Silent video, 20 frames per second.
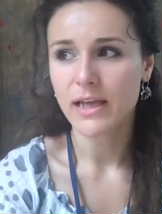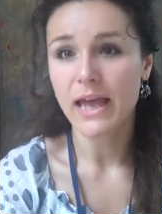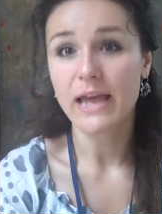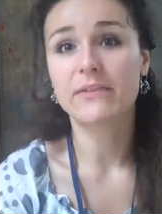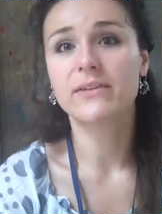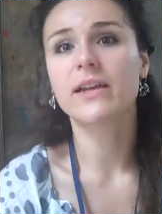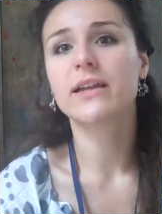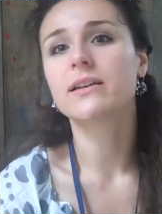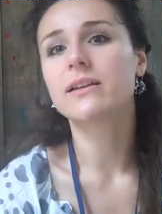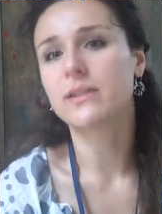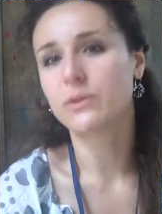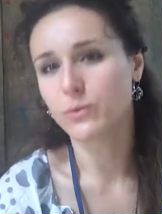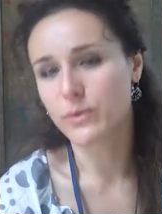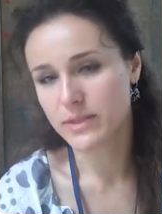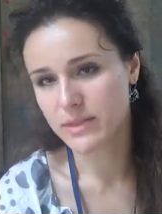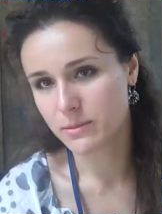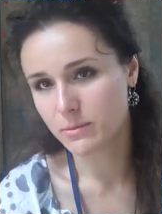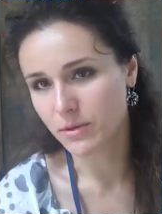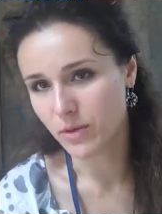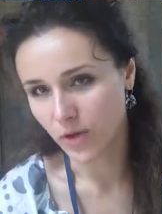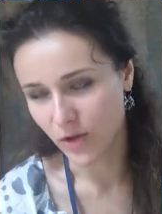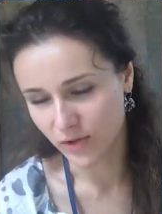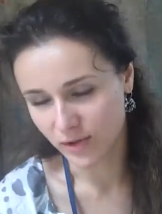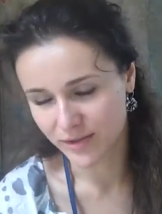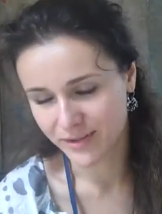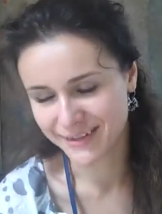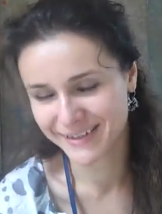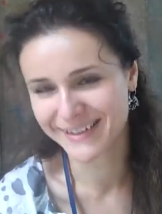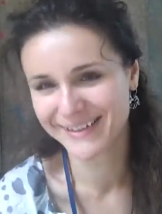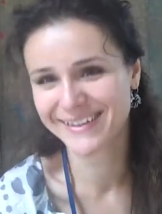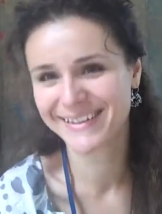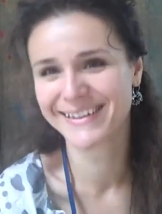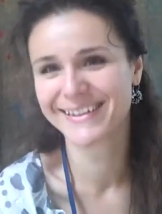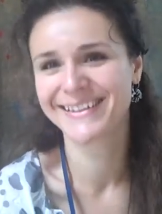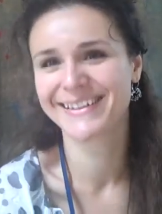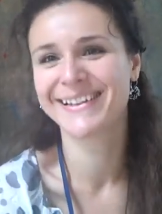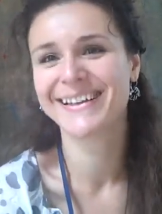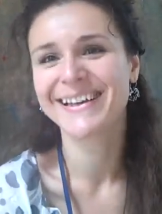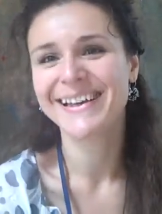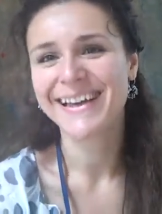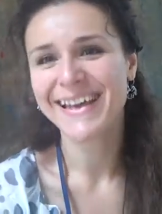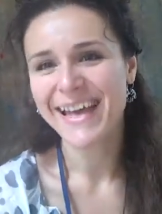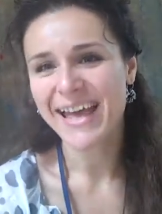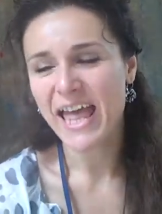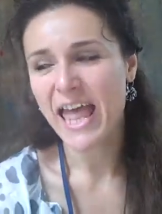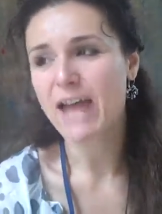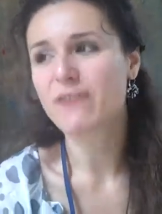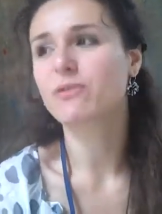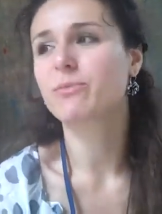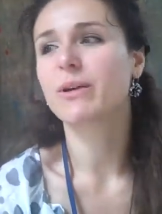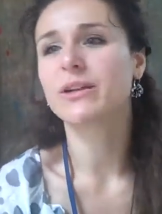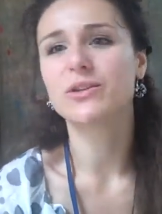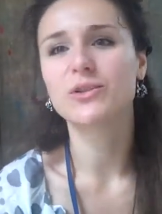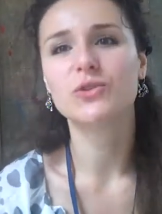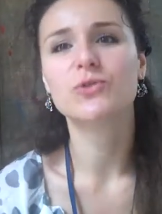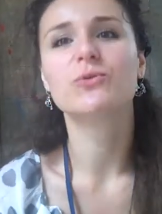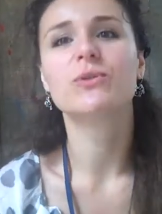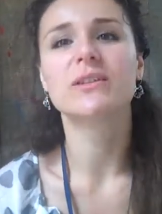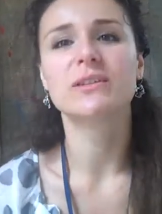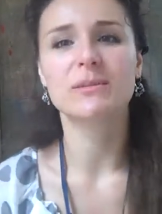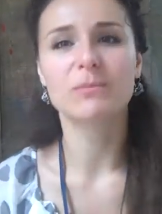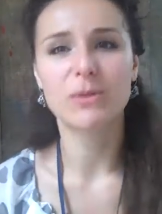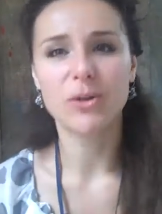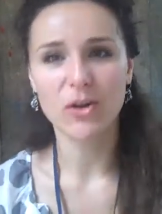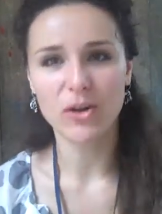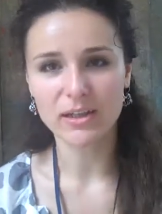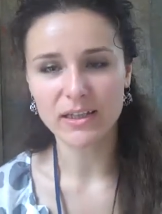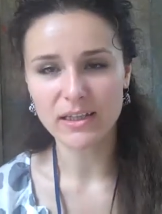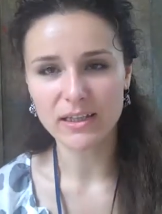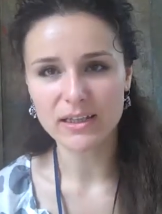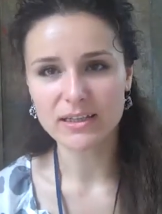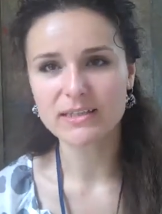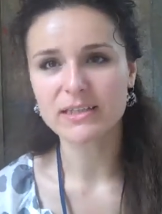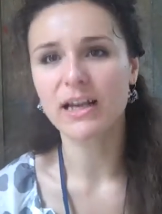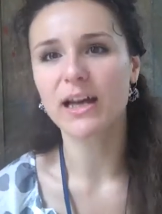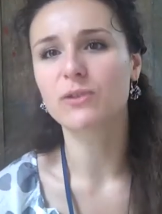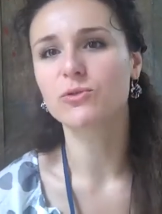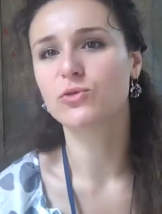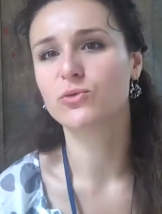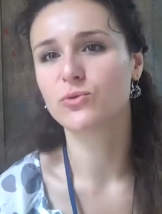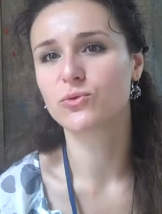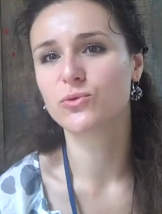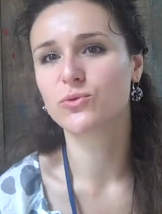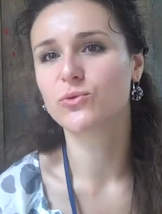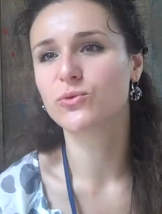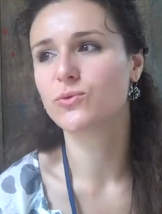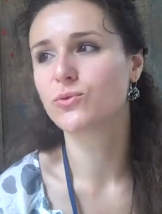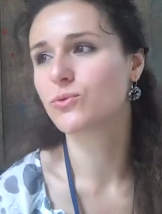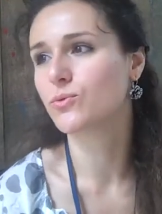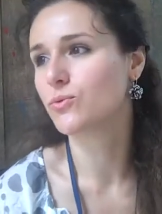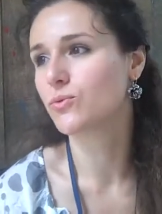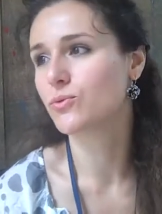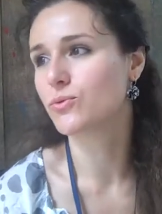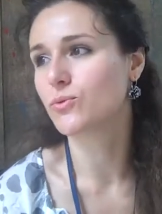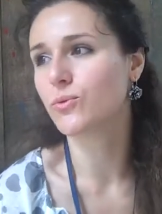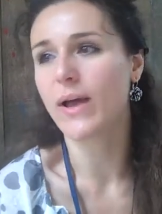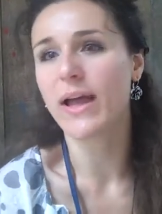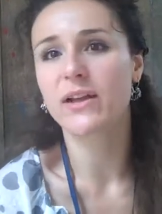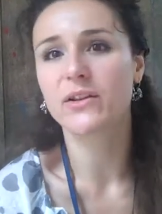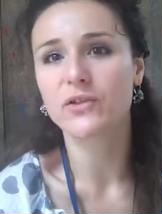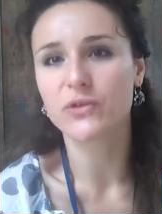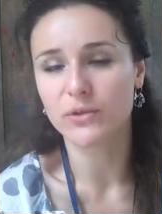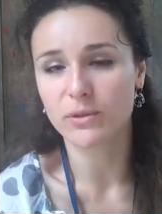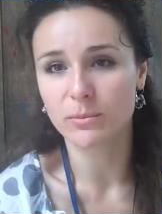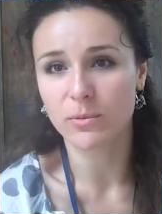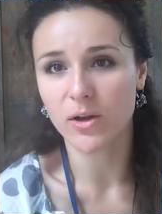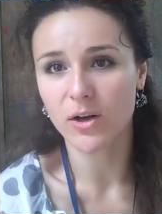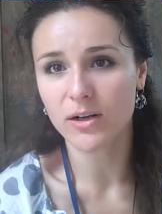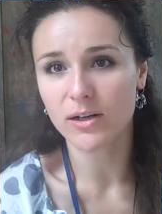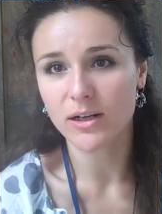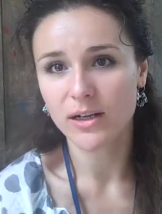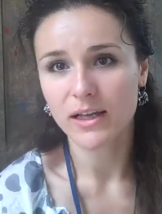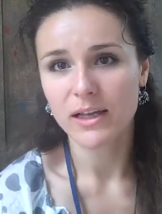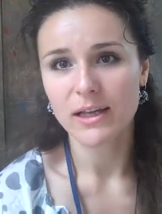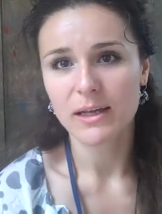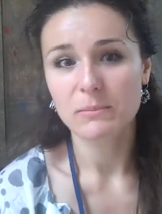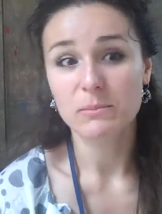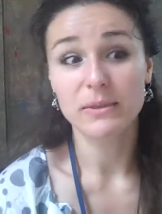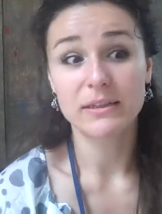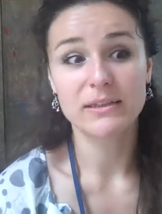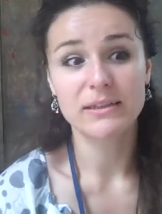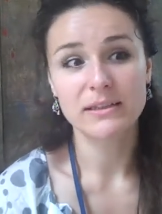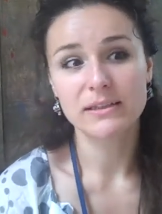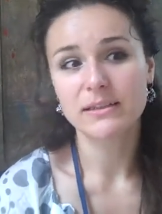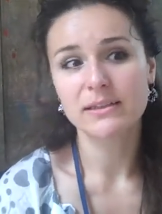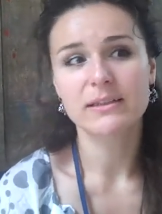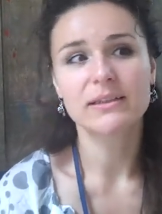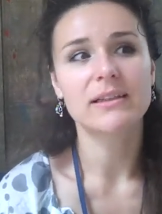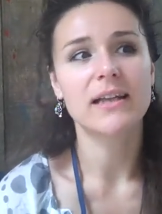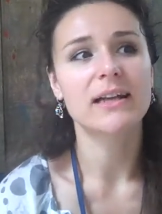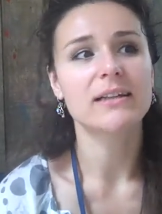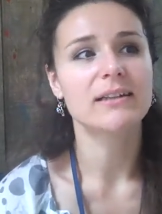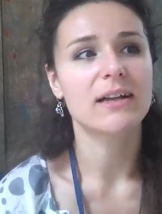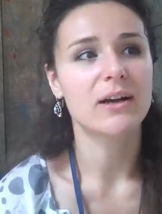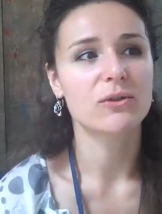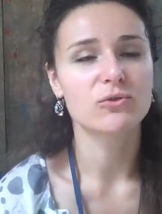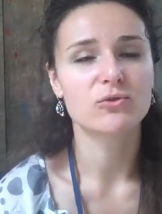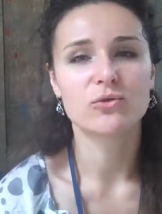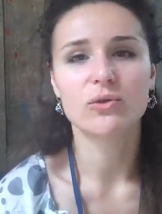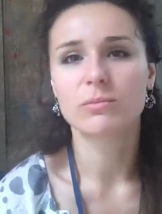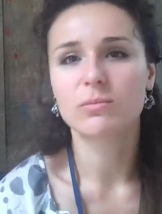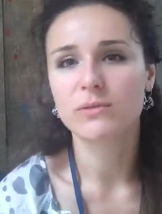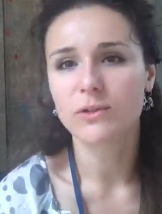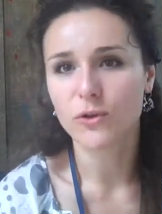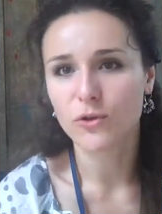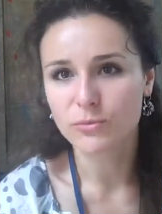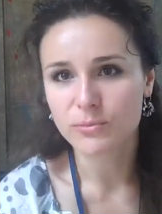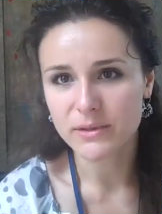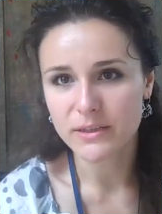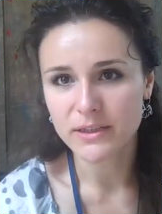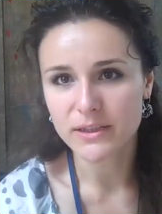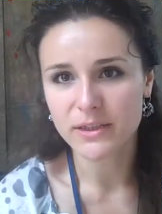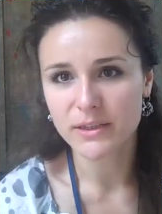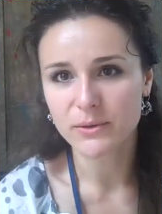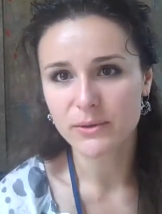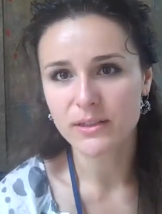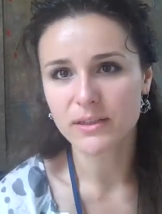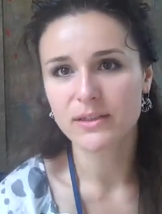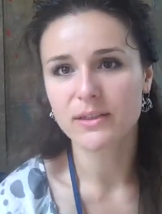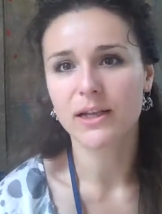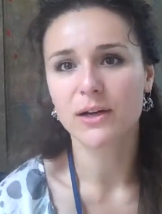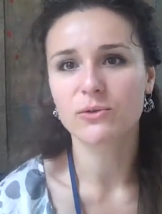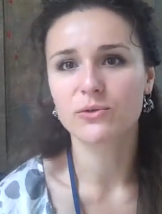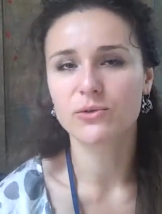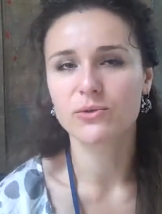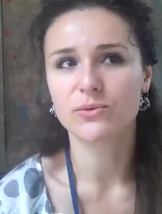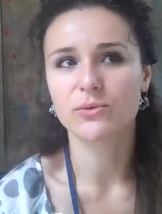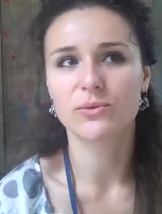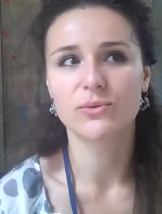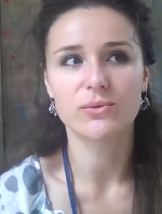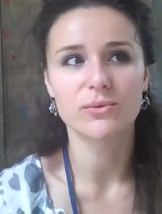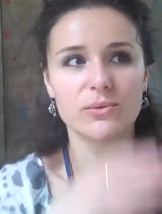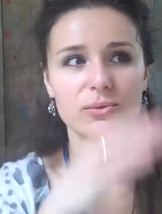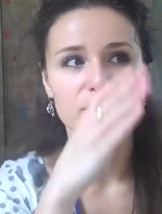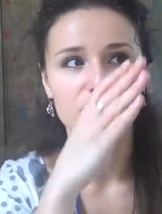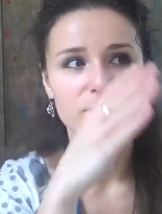And then it was the blog. Everybody knew what a blog is, how to, to enter a blog, but not how to upload material, how to,